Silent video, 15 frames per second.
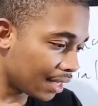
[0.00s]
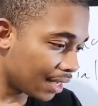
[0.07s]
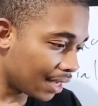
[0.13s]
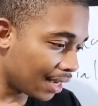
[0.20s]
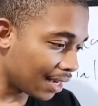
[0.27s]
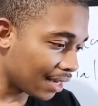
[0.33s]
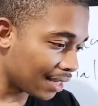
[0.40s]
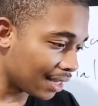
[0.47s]

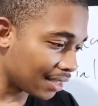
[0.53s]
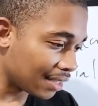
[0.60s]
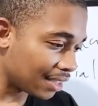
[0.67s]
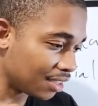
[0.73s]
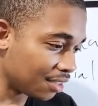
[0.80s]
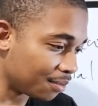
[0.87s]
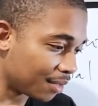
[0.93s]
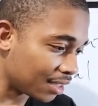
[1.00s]
I've got
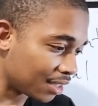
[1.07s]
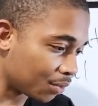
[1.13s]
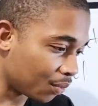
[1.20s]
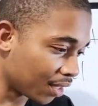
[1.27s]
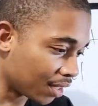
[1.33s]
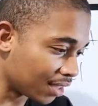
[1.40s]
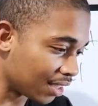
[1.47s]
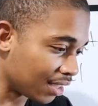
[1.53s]
too much
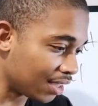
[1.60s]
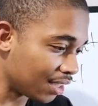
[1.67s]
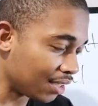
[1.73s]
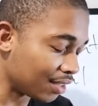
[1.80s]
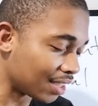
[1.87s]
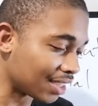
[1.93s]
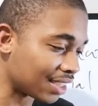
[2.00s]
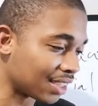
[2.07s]
work to
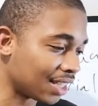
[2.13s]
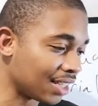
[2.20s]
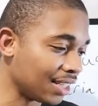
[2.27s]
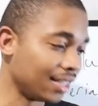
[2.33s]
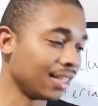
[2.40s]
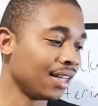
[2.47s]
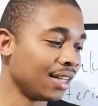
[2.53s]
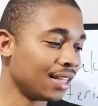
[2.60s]
do to
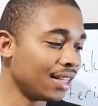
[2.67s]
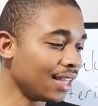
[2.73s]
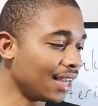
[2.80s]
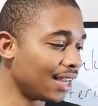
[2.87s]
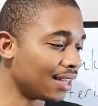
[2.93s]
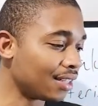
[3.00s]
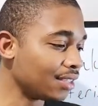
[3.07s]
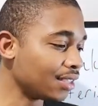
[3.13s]
study.
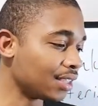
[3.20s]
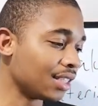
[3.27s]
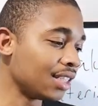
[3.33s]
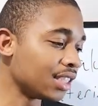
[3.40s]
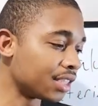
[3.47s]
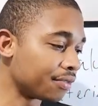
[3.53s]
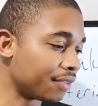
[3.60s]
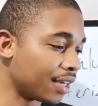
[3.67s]
Yeah,
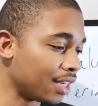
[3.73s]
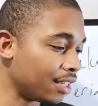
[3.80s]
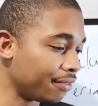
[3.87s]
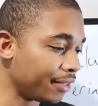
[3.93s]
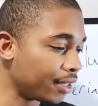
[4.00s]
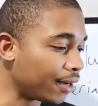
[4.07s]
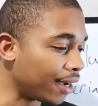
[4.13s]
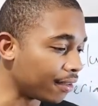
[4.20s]
it's fine if
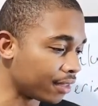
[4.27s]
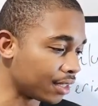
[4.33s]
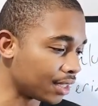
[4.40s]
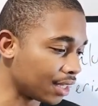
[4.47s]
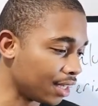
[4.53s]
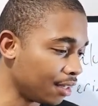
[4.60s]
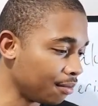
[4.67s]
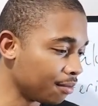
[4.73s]
you don't have the
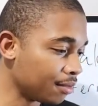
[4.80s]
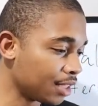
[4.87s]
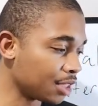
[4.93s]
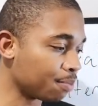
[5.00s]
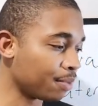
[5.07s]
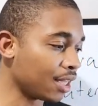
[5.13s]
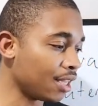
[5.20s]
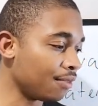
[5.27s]
time.
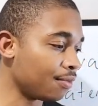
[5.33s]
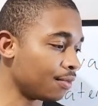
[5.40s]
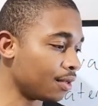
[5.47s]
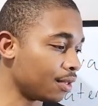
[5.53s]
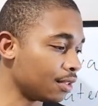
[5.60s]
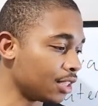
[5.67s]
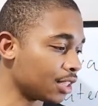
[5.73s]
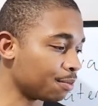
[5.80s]
Just play
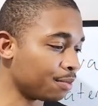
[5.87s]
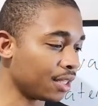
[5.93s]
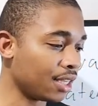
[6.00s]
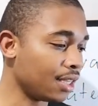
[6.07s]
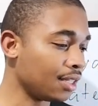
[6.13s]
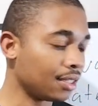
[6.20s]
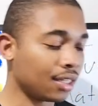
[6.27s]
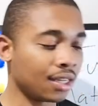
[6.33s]

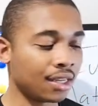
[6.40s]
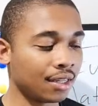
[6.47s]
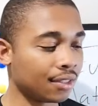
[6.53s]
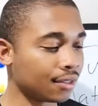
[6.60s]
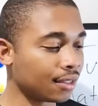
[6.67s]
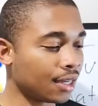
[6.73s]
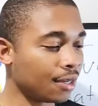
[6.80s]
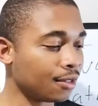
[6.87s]

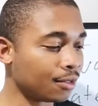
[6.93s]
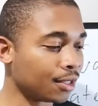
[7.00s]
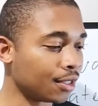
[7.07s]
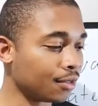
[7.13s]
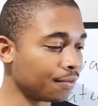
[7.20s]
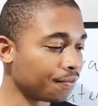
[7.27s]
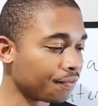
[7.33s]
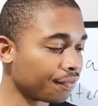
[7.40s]
like, I don't
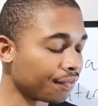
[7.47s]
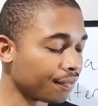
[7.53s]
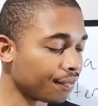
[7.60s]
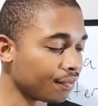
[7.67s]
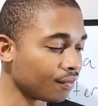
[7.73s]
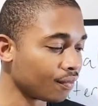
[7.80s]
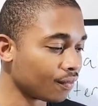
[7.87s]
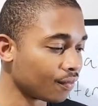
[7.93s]
know.
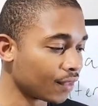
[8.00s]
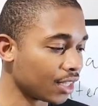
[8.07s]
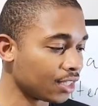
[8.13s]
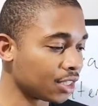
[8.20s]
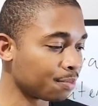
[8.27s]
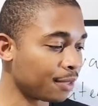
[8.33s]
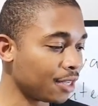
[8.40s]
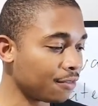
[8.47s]

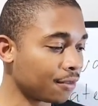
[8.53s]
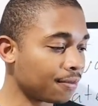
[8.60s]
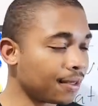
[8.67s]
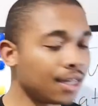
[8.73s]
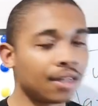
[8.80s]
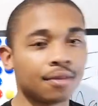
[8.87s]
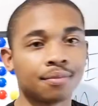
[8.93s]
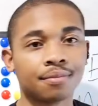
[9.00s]
Just play for
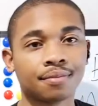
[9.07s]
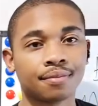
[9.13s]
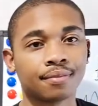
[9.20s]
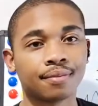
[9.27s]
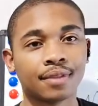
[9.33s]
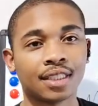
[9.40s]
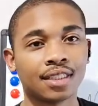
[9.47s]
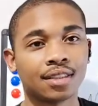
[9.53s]
fun.
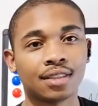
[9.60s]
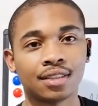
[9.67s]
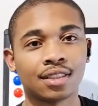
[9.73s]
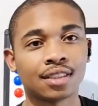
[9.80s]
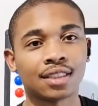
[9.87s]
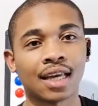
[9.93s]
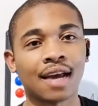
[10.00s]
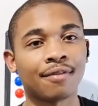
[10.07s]

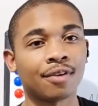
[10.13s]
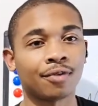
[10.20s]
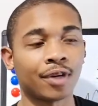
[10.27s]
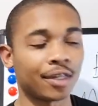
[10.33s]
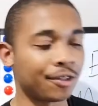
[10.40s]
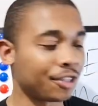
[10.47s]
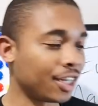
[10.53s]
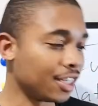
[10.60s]
Just have it a
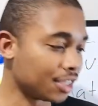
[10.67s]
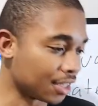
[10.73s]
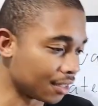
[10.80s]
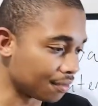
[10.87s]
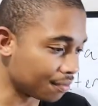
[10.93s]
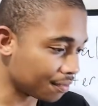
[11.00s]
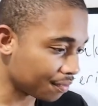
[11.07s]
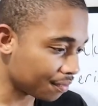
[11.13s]
recreation.